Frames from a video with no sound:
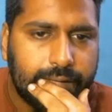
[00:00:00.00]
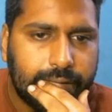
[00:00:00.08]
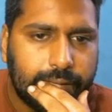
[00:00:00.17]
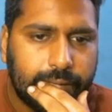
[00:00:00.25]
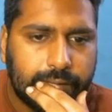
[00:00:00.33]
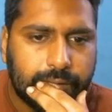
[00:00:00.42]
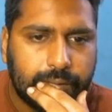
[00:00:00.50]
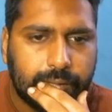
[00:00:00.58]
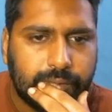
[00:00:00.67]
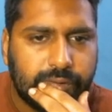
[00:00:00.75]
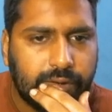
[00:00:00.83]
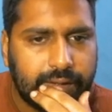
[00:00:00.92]
24
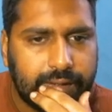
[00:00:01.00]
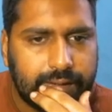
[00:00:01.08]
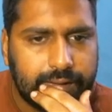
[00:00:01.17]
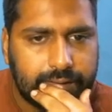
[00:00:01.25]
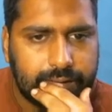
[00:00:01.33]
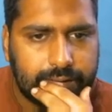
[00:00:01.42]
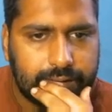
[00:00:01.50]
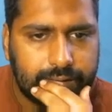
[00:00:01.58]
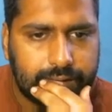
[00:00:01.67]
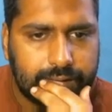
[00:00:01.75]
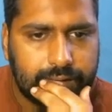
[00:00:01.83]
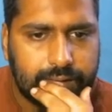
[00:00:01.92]
to 48,
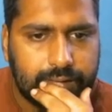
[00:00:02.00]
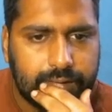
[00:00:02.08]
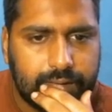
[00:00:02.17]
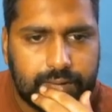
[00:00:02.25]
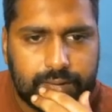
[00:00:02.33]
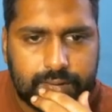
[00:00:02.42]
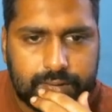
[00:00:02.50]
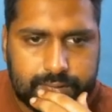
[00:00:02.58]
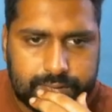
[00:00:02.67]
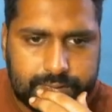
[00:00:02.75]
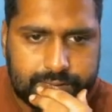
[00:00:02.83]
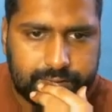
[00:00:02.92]

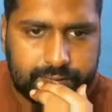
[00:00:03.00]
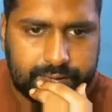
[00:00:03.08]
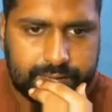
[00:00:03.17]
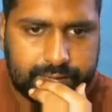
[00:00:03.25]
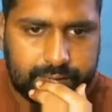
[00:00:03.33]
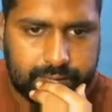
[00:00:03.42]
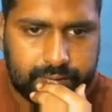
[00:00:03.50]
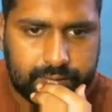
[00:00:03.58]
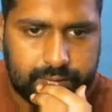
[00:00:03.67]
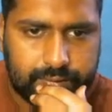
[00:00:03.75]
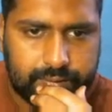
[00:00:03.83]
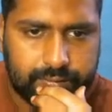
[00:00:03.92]
77,
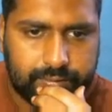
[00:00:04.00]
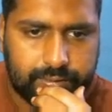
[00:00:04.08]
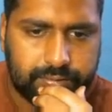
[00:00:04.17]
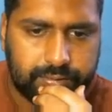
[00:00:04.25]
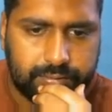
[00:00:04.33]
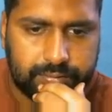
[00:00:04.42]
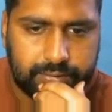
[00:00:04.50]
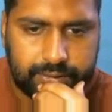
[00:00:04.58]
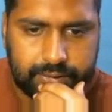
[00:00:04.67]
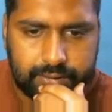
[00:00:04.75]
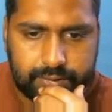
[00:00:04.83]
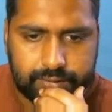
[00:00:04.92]
85,
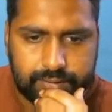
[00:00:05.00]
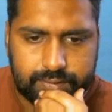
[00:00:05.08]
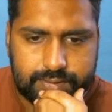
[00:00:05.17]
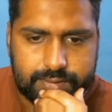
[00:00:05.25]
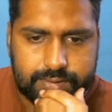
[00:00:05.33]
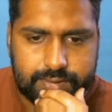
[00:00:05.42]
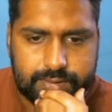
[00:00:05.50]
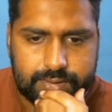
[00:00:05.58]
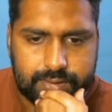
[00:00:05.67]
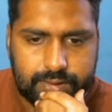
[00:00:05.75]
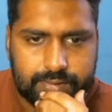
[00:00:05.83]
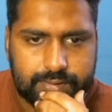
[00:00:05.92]
15, and this
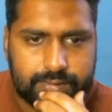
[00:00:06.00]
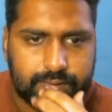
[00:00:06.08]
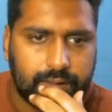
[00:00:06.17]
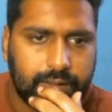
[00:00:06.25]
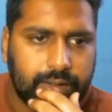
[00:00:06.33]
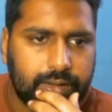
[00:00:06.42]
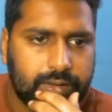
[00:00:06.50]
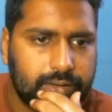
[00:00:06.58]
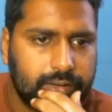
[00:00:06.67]
is correct.